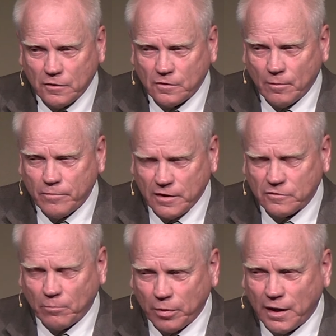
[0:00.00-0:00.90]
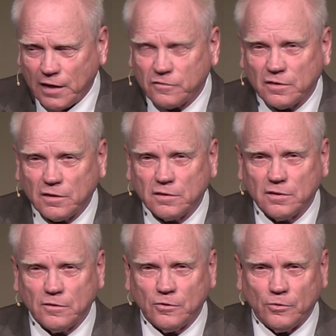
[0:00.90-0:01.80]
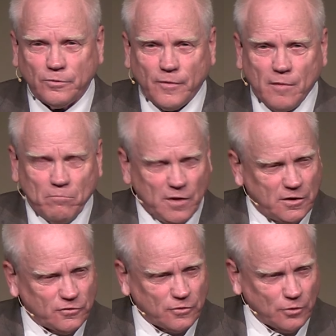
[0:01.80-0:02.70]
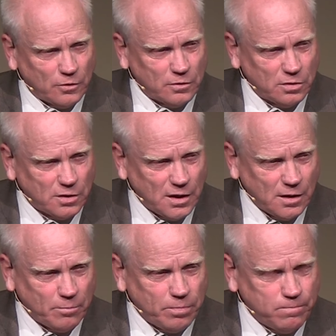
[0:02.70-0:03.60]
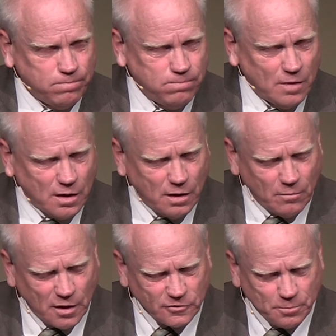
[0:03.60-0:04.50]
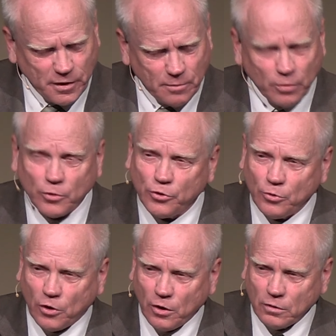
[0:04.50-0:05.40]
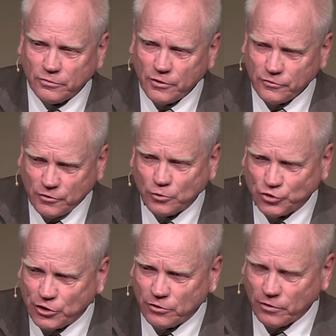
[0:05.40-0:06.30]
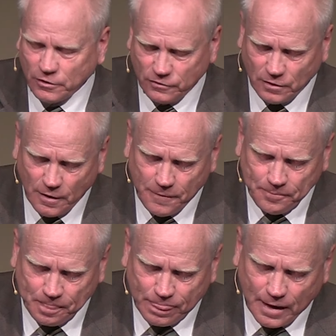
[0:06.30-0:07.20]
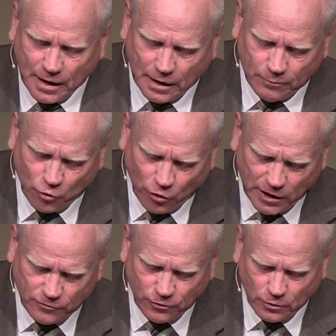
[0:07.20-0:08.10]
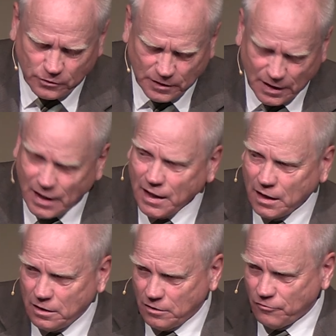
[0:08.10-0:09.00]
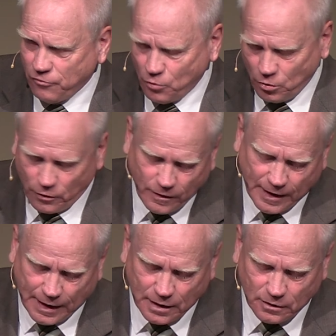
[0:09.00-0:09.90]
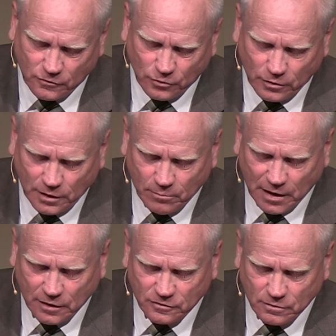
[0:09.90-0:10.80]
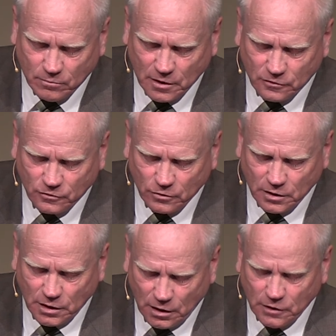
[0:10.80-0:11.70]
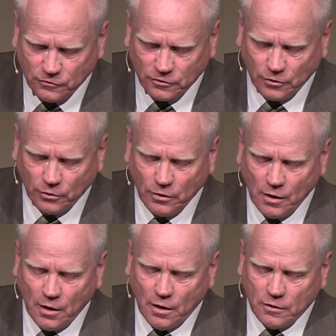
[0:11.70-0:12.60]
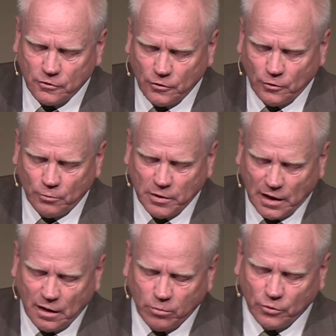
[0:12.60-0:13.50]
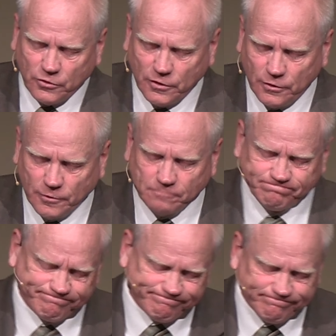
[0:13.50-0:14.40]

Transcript: It's a, it's a blessing to minister in a, amongst people who are so generous, and I'm grateful to God for that. It certainly makes ministry easier to be able to